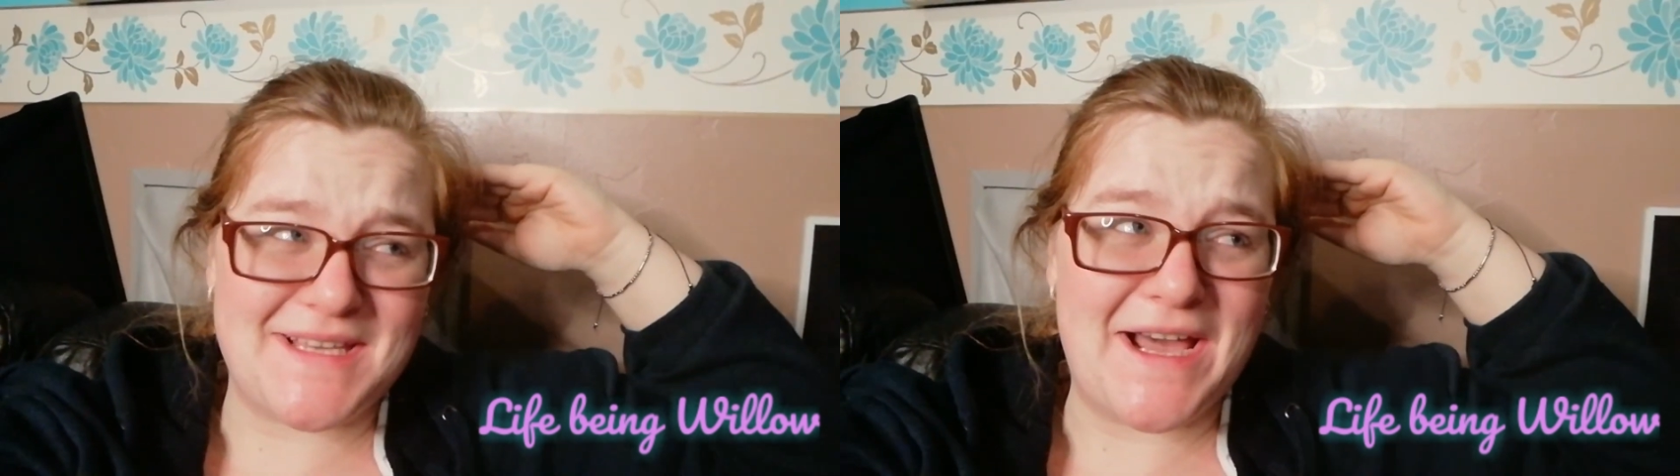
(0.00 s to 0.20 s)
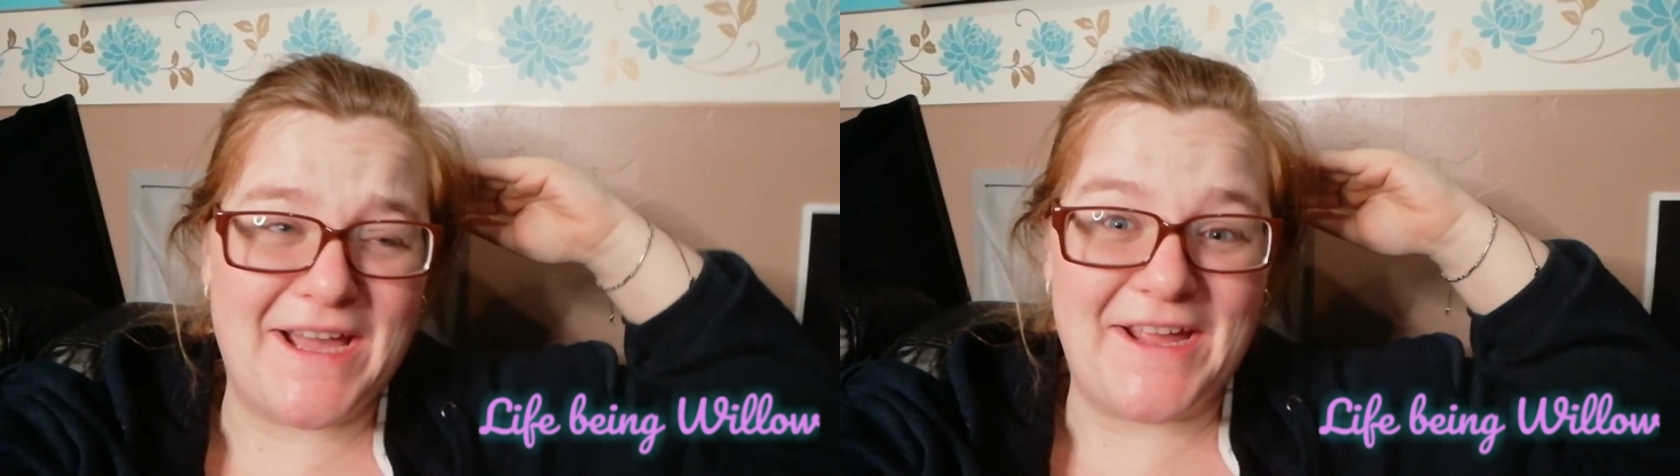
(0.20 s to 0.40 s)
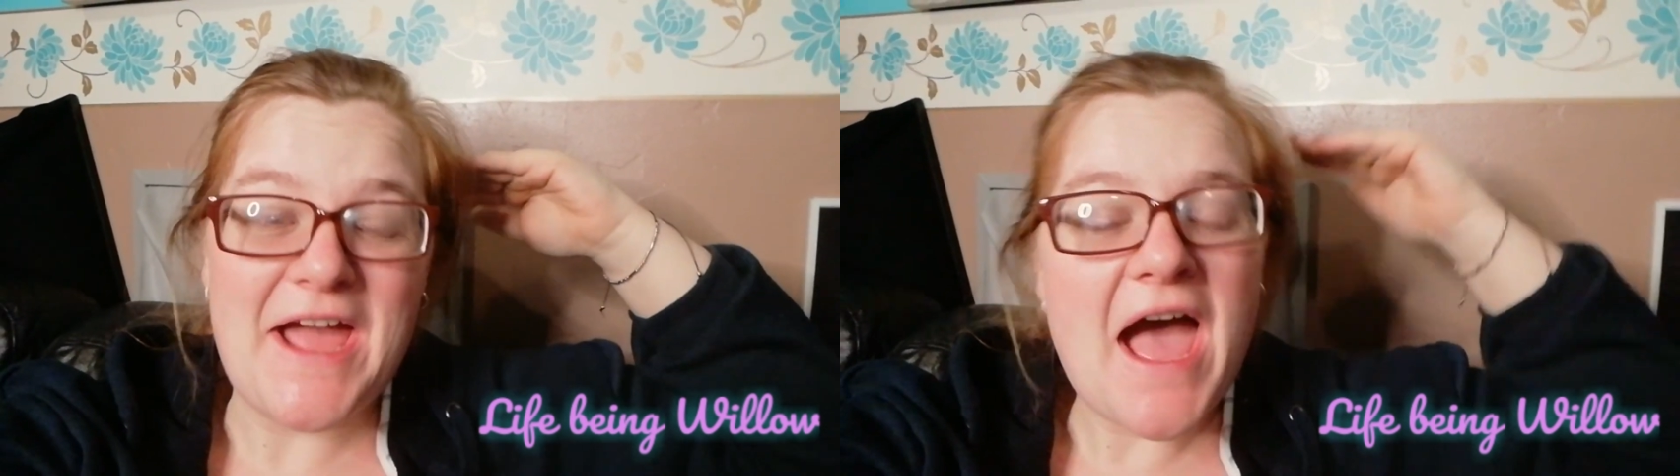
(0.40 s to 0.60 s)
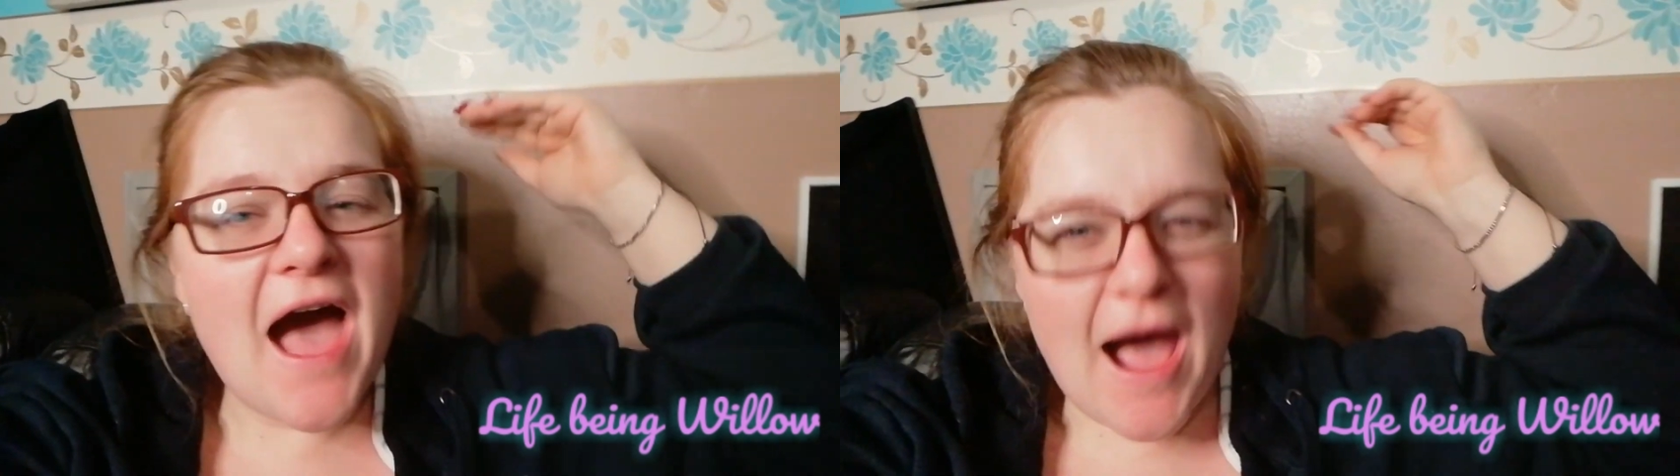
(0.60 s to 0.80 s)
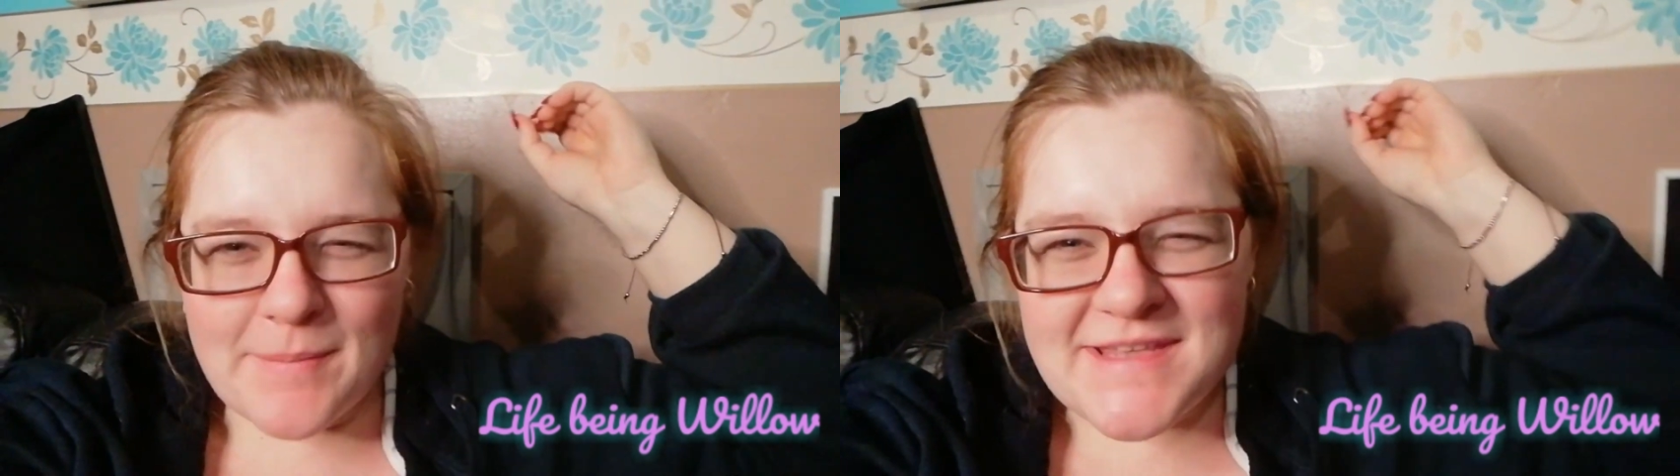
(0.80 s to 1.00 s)
so
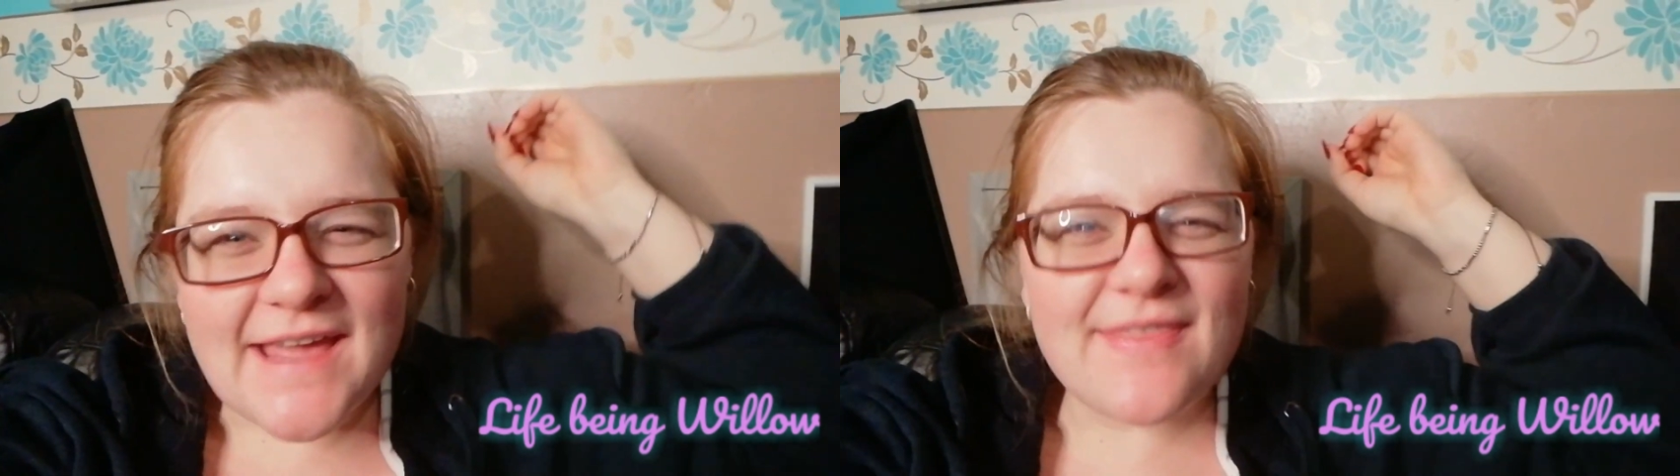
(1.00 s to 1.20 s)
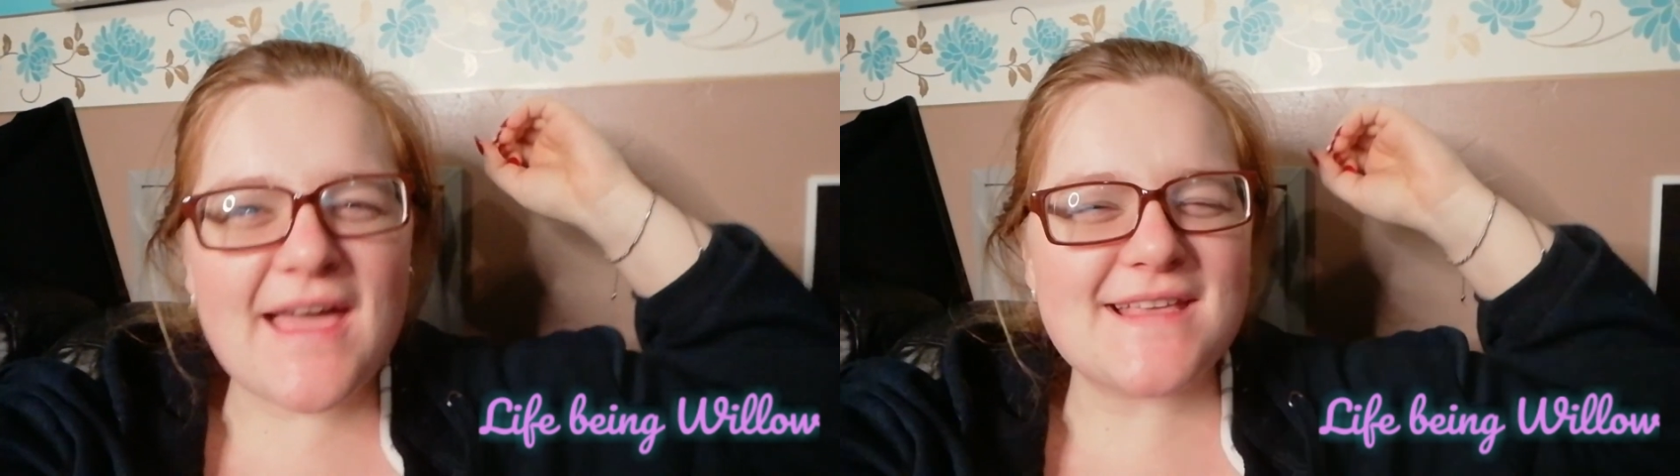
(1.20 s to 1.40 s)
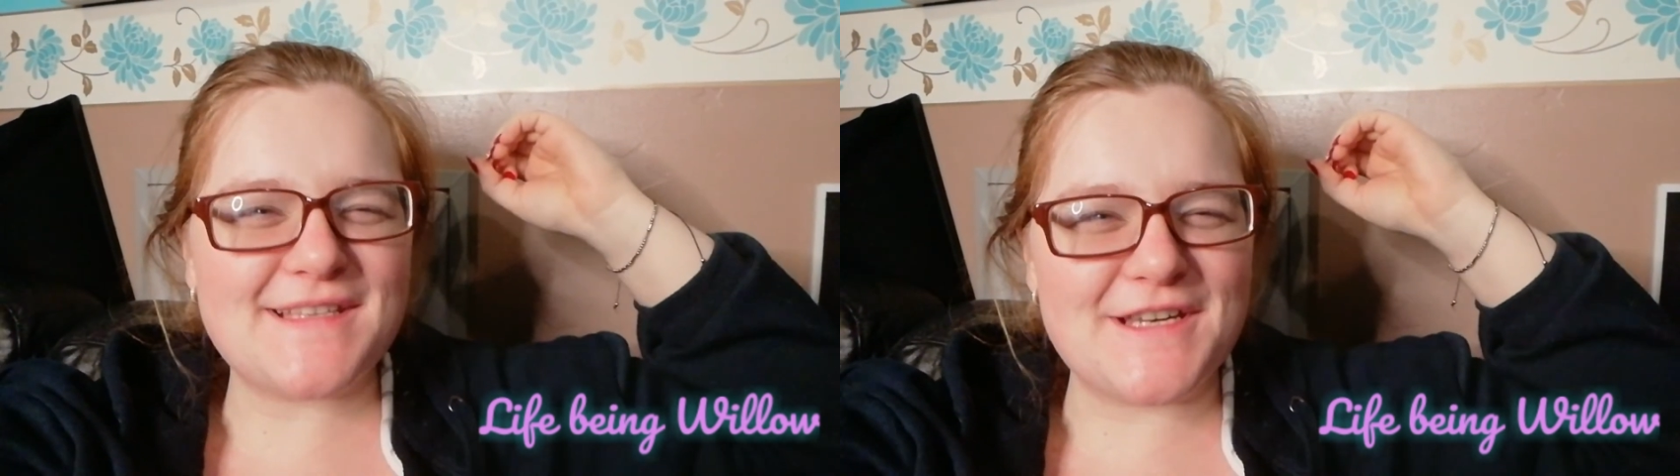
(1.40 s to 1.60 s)
I'm taking that